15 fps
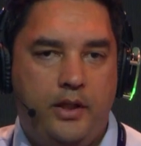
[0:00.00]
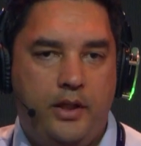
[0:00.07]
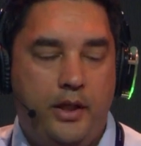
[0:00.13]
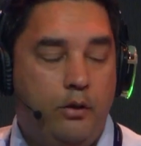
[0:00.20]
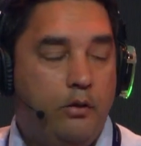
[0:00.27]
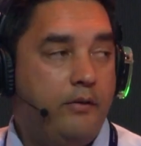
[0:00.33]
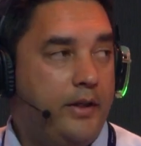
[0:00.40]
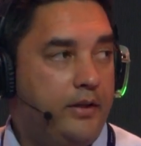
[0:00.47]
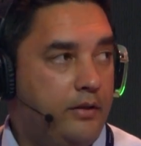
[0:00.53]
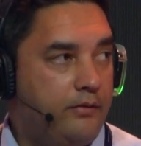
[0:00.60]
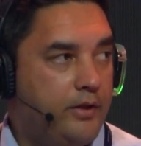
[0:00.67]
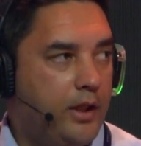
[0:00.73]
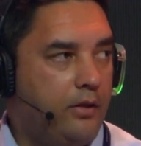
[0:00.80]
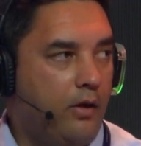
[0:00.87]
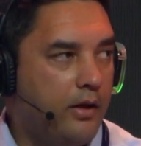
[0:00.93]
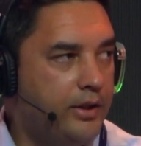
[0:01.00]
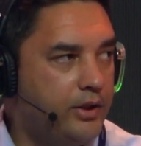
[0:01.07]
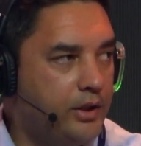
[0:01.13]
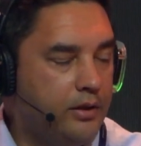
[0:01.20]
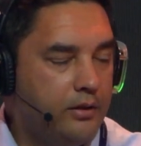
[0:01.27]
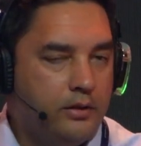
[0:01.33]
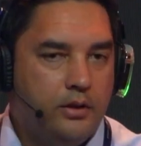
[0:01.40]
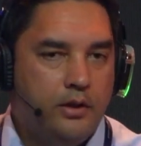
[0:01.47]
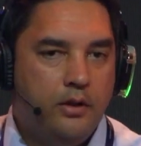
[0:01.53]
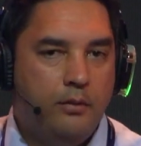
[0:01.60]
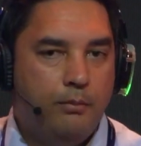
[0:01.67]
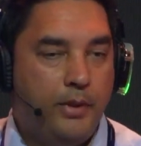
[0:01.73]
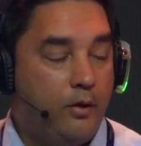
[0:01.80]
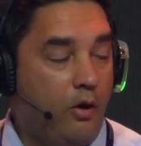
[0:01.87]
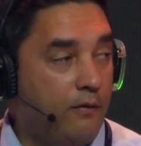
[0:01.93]
and innovative technology,
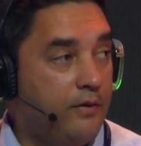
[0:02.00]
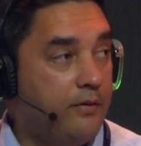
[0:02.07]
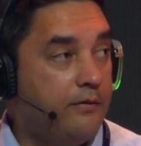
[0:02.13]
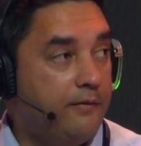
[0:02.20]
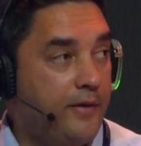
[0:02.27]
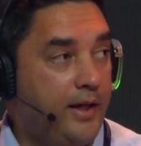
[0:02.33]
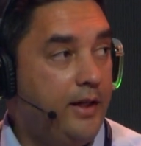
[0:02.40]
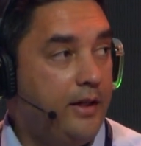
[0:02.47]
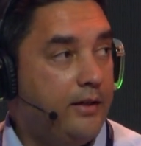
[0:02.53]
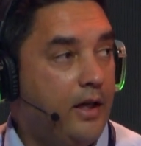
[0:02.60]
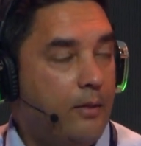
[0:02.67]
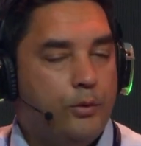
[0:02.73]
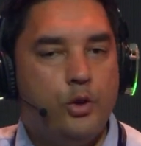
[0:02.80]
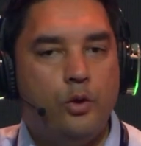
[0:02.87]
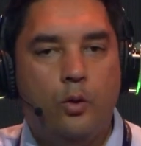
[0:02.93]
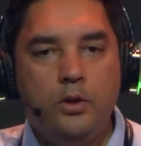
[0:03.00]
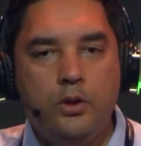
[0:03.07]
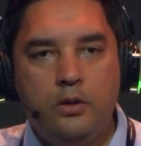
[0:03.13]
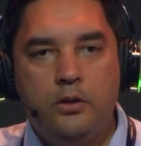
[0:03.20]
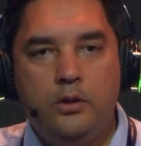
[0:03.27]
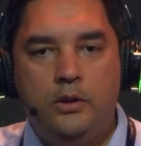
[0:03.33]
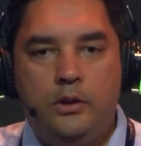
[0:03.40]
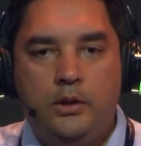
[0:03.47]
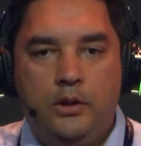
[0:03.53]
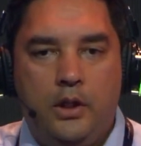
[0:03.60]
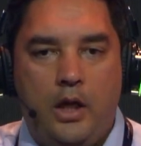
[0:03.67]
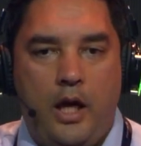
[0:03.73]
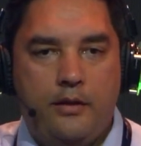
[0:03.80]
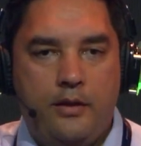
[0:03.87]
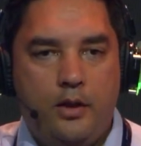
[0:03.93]
but often fail and come short.
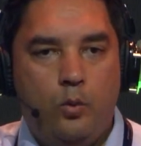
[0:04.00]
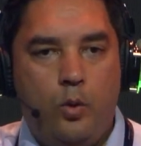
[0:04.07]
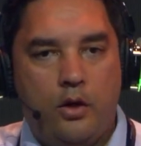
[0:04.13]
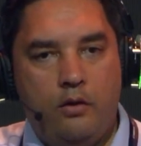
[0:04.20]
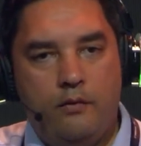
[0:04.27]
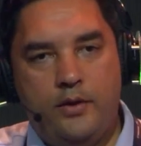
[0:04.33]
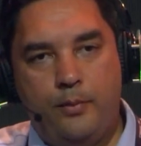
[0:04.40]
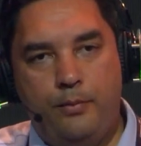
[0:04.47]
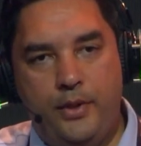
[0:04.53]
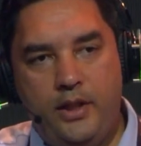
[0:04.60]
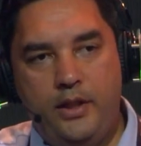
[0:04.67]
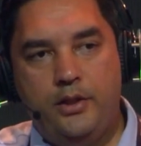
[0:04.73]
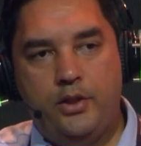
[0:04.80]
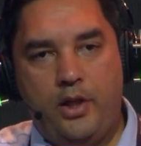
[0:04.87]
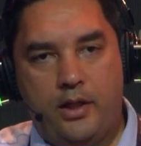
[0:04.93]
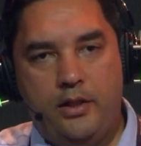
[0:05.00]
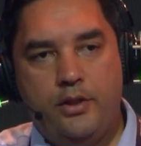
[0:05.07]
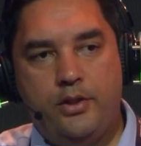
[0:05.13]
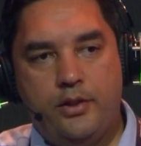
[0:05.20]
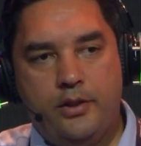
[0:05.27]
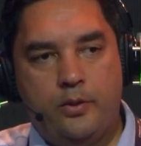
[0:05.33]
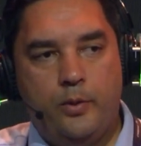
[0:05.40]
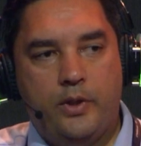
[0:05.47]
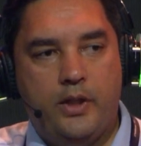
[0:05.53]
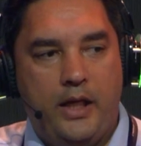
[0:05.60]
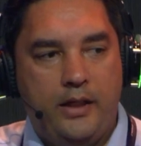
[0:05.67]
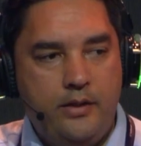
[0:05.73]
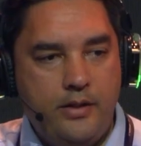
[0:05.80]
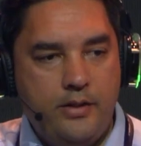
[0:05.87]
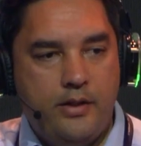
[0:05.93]
I think one of the big challenges with
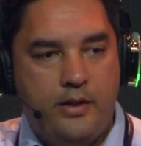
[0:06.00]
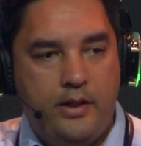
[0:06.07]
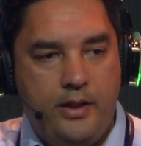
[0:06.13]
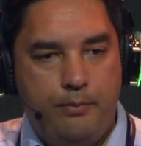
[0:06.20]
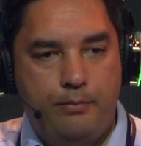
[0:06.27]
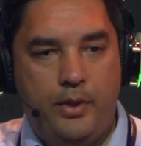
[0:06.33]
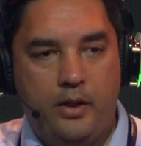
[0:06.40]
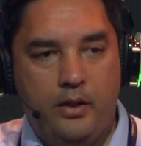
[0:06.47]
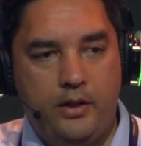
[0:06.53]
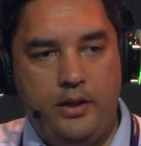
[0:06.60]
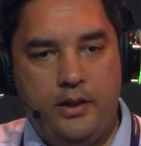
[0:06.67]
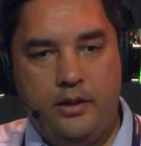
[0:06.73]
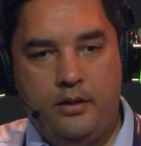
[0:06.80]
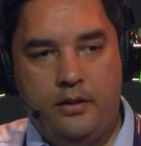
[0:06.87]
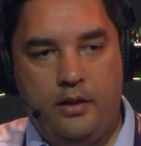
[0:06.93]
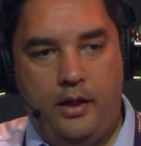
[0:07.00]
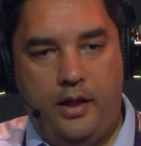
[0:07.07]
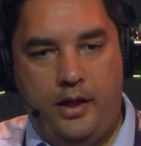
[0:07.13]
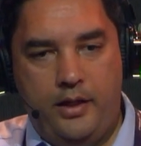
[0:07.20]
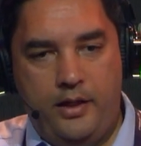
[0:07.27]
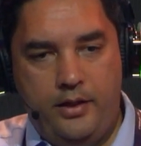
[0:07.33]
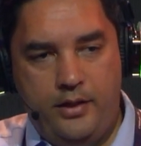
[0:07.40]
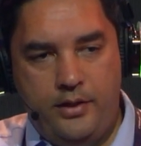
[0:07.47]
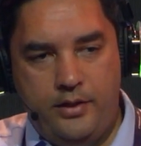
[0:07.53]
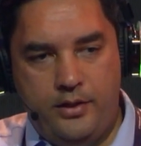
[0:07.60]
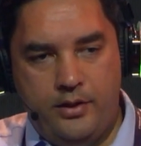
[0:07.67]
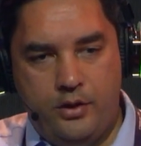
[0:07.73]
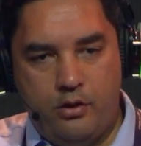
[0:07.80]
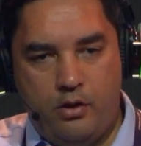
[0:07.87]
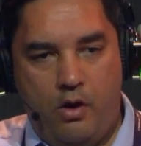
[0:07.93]
that is really building a
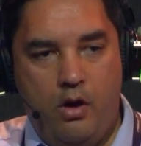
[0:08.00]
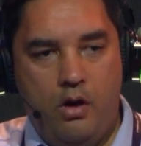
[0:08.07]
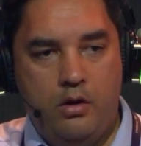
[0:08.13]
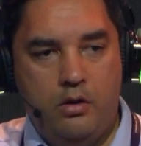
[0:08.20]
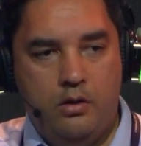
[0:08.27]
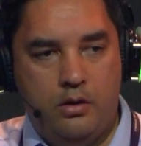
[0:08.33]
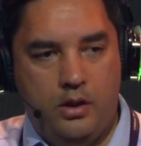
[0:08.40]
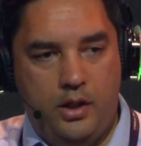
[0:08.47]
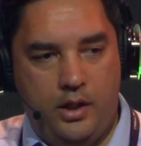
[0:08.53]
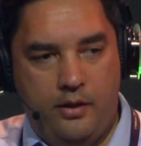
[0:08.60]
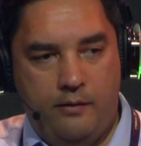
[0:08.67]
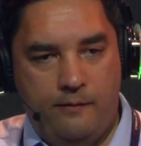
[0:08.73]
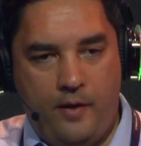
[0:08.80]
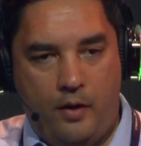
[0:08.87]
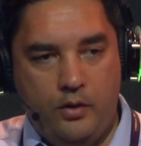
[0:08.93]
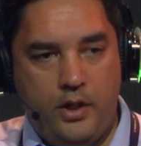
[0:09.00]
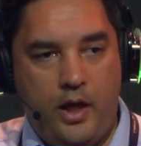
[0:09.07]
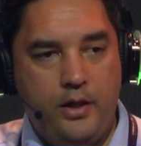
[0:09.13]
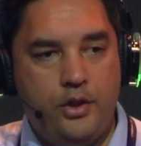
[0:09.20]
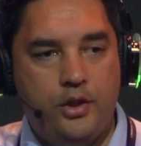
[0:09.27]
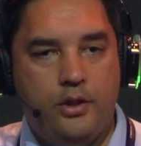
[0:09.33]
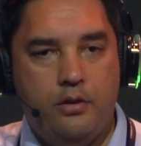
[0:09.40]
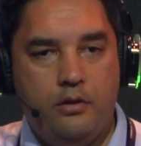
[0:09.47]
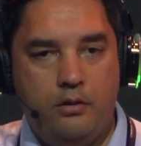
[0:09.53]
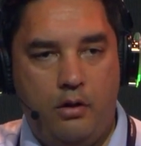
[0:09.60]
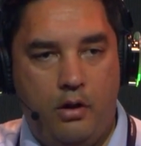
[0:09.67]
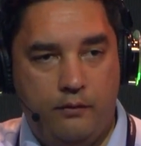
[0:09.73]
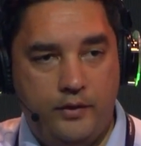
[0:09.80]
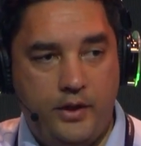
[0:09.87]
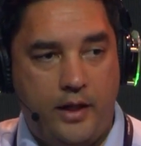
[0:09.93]
strong foundation
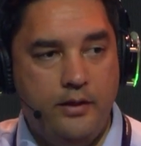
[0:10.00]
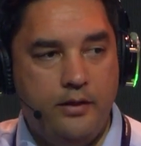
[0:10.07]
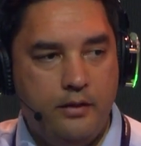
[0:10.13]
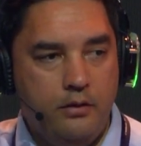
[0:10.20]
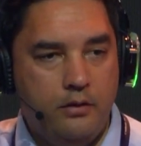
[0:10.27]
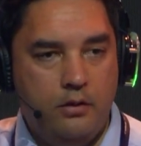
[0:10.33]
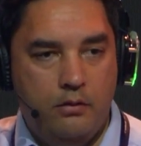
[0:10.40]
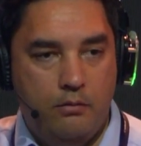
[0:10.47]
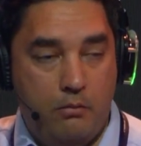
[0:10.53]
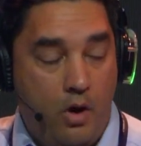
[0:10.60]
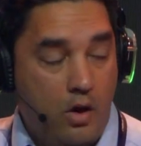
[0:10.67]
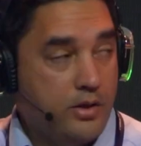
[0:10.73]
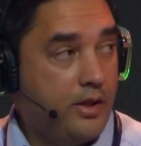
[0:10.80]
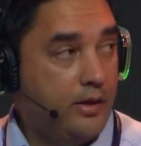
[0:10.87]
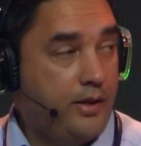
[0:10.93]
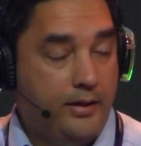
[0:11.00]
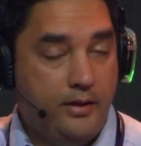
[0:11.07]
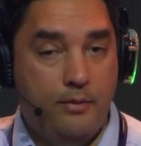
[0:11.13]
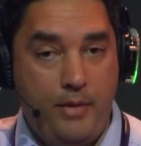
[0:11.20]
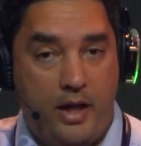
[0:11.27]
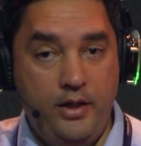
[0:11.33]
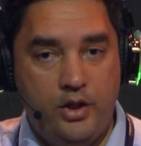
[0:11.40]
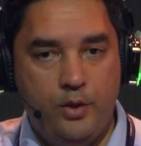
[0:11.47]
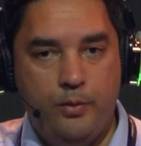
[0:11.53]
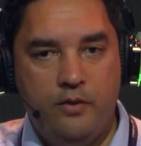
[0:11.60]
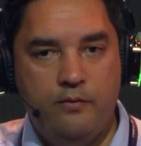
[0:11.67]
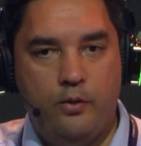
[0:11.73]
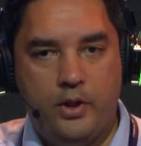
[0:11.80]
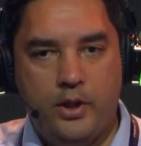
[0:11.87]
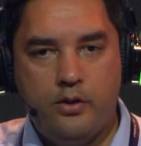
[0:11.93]
of data. Master data
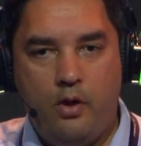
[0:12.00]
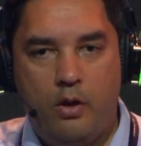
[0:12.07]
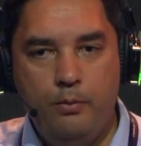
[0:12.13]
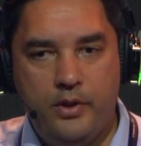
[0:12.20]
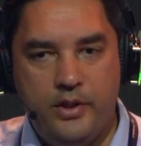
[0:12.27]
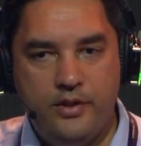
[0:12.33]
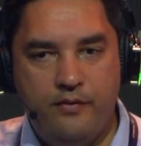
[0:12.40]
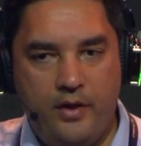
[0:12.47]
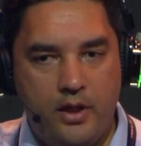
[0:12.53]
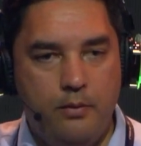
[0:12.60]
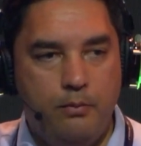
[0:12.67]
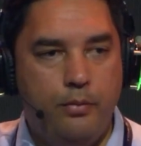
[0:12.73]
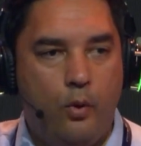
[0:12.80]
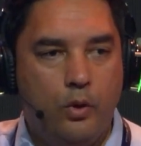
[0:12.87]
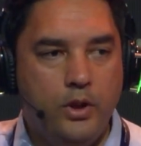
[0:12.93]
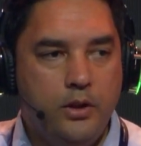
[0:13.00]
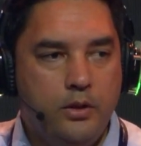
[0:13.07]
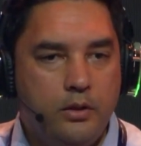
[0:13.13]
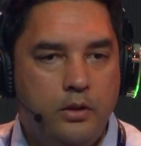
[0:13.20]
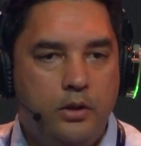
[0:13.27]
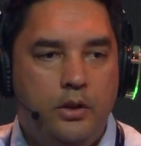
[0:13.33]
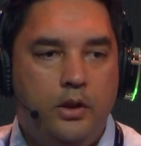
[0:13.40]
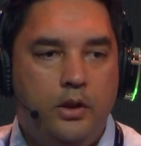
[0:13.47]
management, for example, is very important.